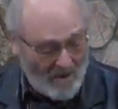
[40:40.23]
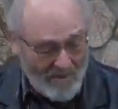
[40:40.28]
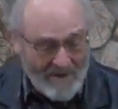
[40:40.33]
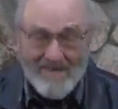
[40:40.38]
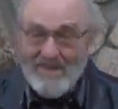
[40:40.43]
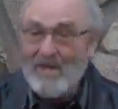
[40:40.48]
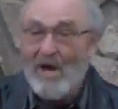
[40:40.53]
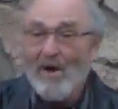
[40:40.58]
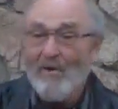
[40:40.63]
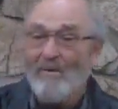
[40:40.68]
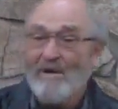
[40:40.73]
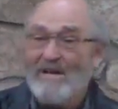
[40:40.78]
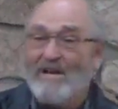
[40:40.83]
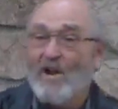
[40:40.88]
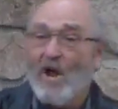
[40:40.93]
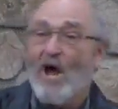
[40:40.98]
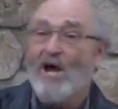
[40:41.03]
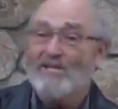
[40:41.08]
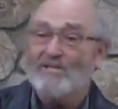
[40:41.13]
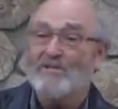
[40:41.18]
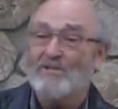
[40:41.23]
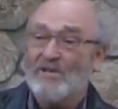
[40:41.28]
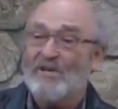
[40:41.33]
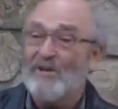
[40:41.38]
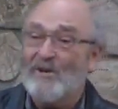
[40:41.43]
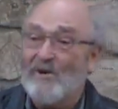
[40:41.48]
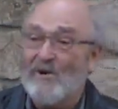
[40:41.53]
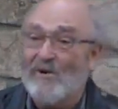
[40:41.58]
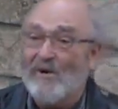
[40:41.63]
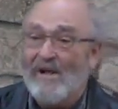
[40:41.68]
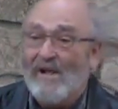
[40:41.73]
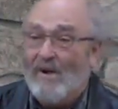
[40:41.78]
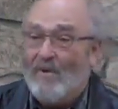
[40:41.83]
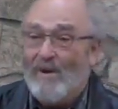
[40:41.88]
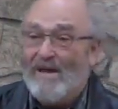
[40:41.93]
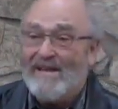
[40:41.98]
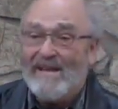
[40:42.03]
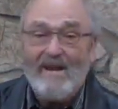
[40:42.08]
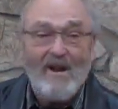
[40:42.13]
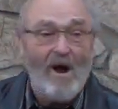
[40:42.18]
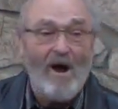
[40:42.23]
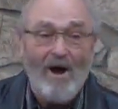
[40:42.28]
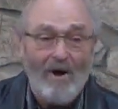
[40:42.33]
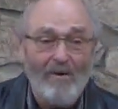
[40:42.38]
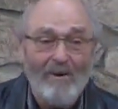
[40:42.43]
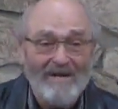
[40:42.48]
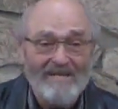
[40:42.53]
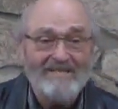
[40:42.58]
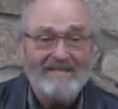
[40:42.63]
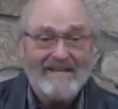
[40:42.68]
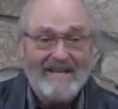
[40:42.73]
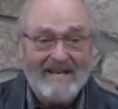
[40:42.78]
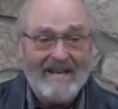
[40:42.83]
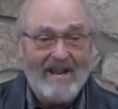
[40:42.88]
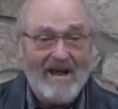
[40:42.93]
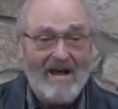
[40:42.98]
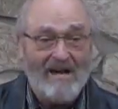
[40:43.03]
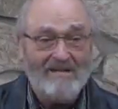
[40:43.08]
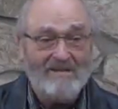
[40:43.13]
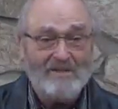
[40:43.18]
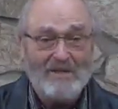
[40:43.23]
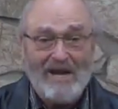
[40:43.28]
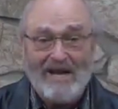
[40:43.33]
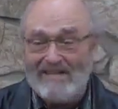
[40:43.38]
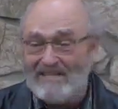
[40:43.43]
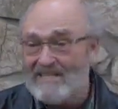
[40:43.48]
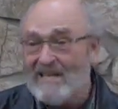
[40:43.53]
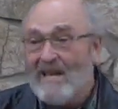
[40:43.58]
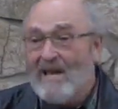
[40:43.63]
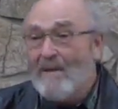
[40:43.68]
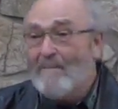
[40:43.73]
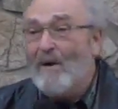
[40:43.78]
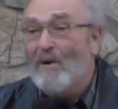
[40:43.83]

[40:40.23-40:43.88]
We thought we'd lost you. We can always get long johns,